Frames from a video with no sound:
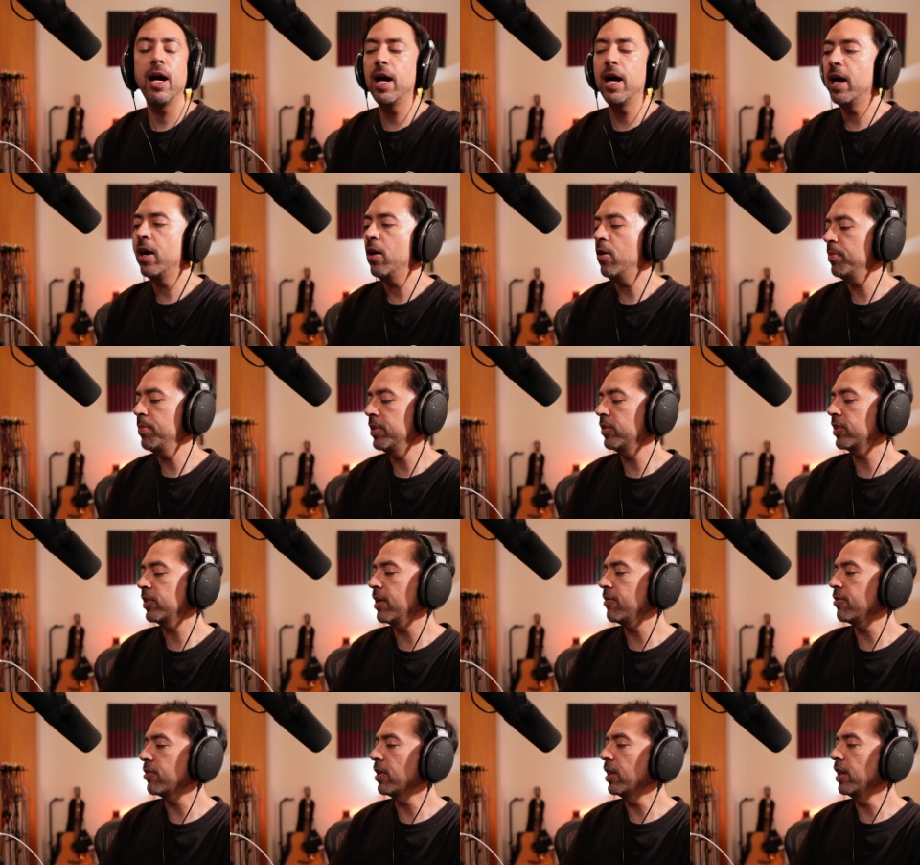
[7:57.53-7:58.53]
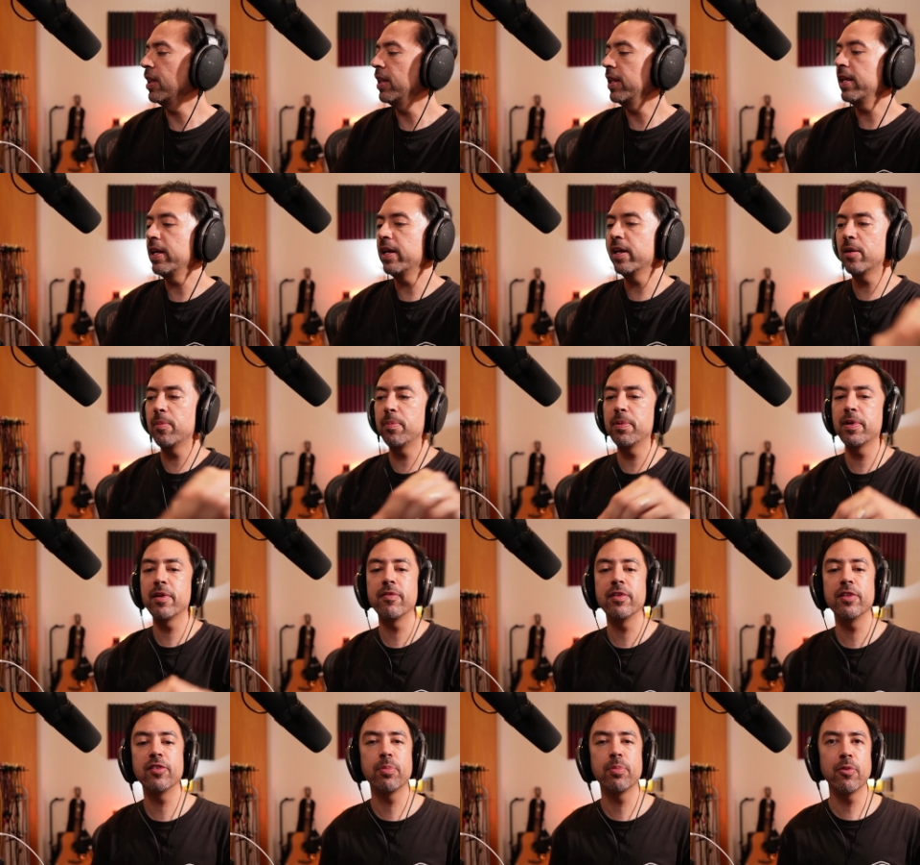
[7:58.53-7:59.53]
I hope this gave you a little bit of
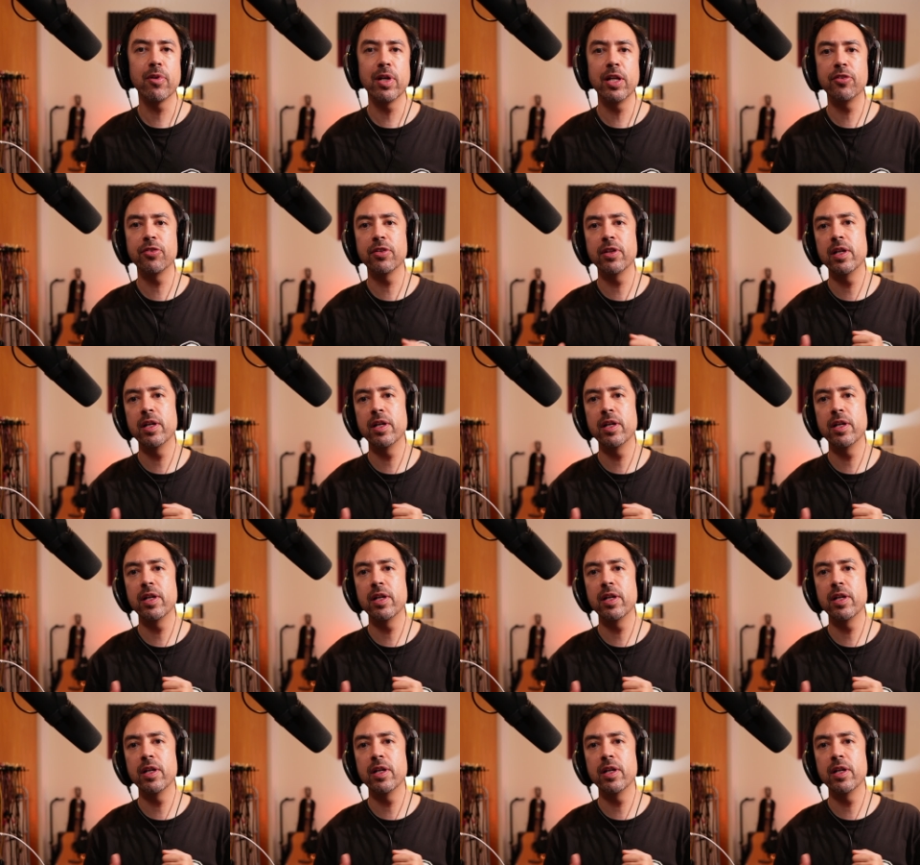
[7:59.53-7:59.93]
inspiration